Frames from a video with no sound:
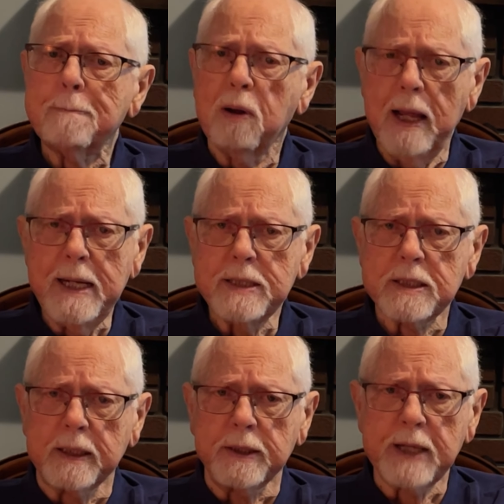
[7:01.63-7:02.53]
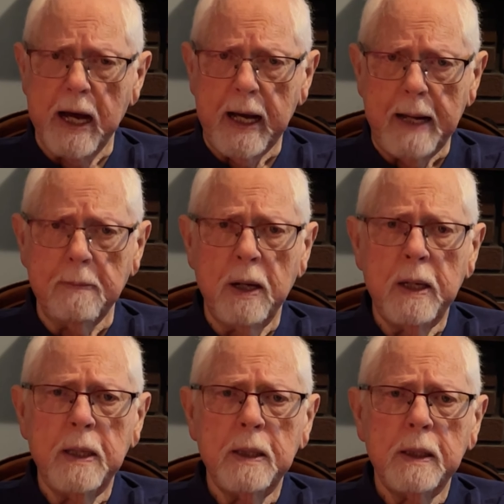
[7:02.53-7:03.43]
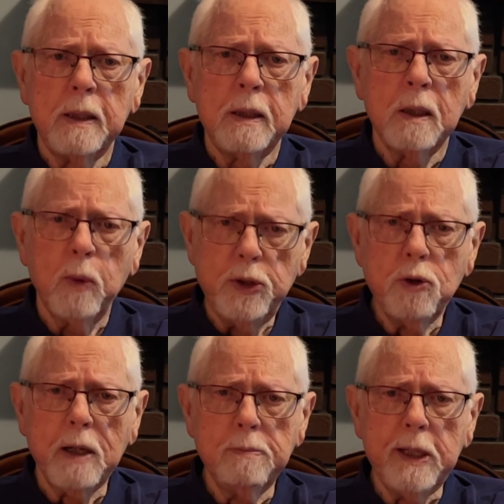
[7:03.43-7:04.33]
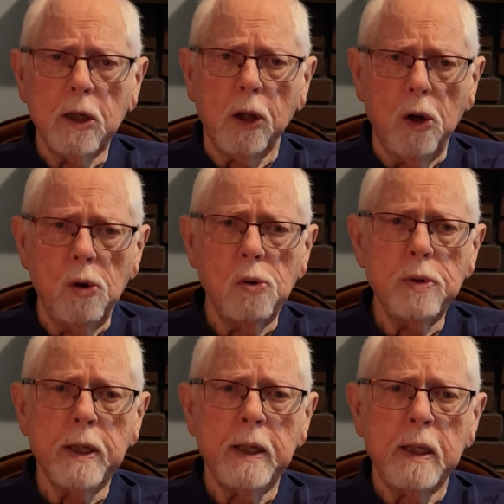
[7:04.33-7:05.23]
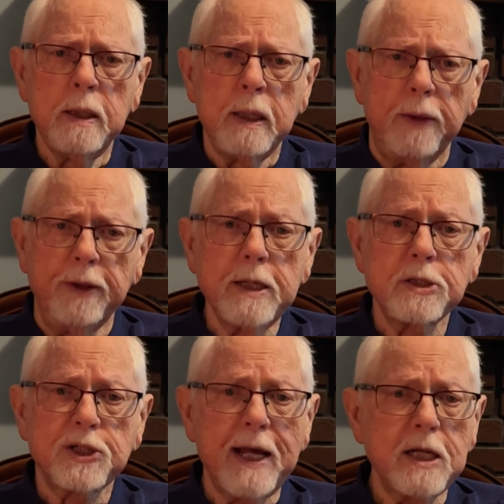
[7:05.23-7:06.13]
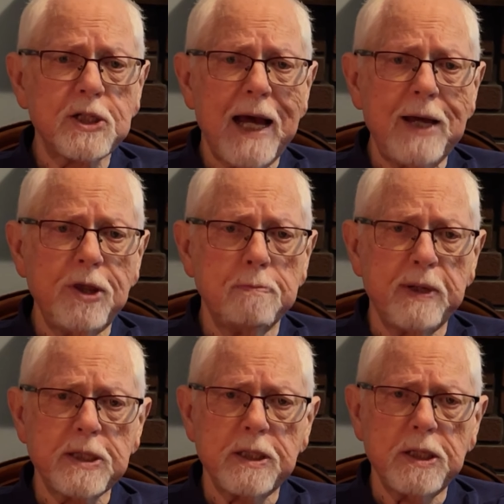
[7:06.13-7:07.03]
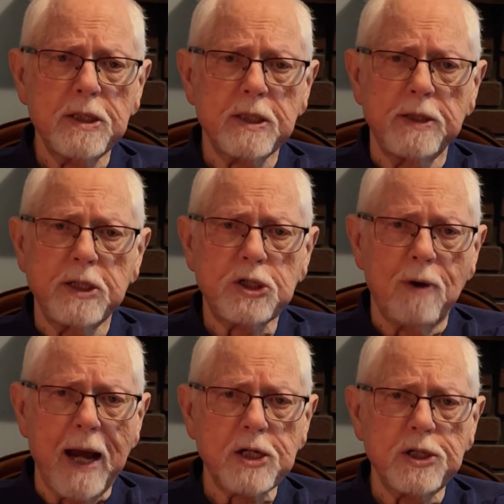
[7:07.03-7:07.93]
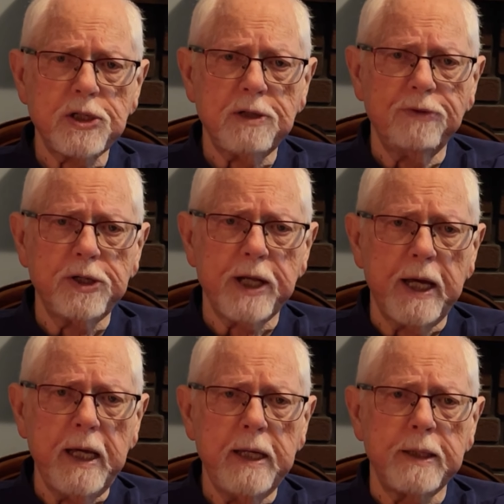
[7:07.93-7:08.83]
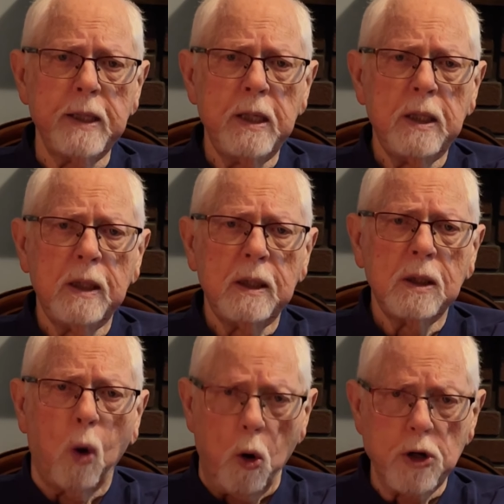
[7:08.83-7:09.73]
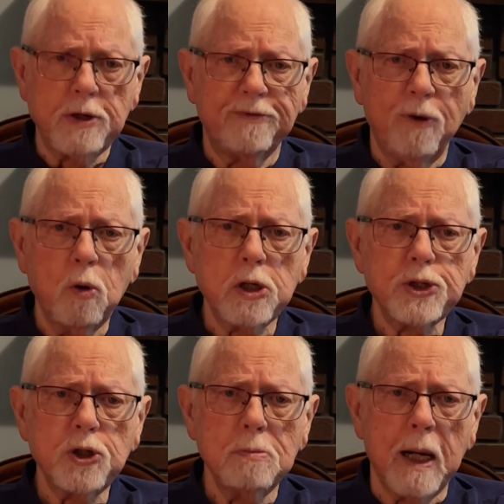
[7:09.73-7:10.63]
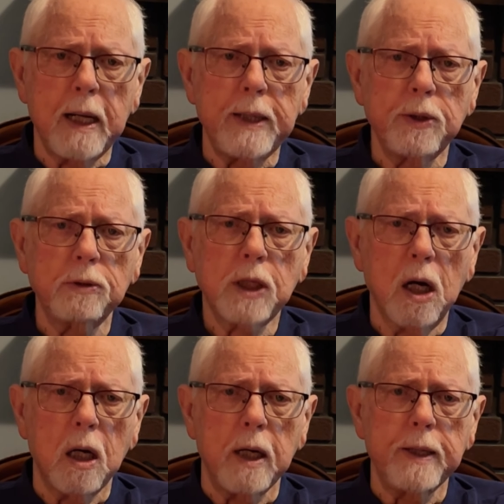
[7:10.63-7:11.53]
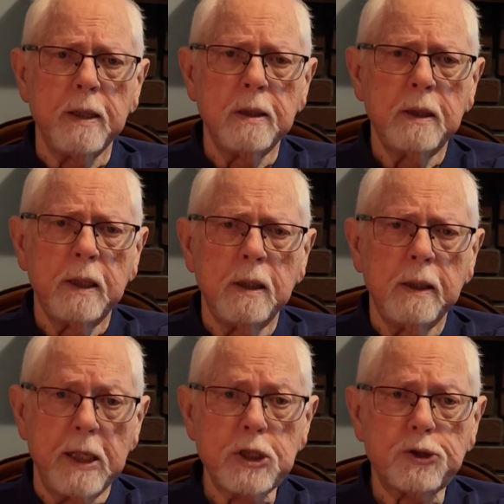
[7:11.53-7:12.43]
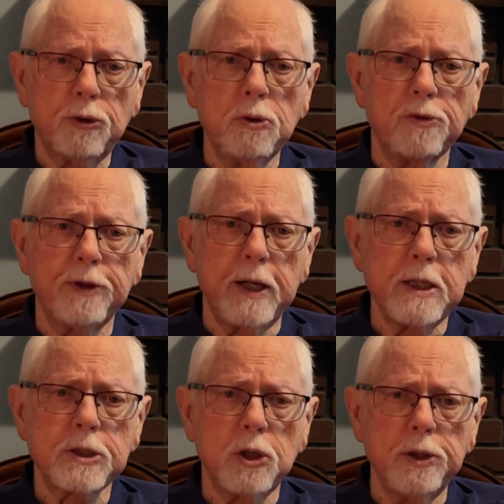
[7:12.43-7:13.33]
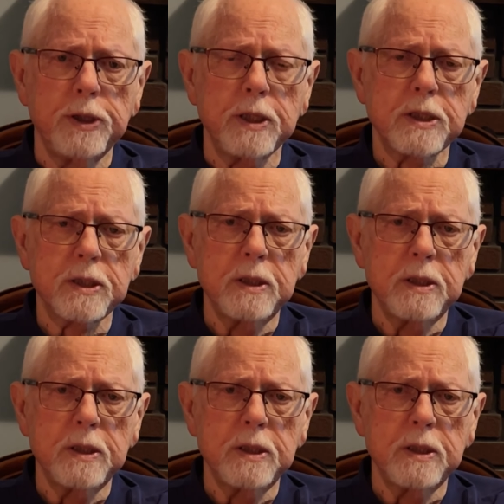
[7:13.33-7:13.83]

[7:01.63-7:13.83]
place and time when you can be alone and then set aside the business and distractions of the day in order to focus your mind on God, His truth, and His goodness.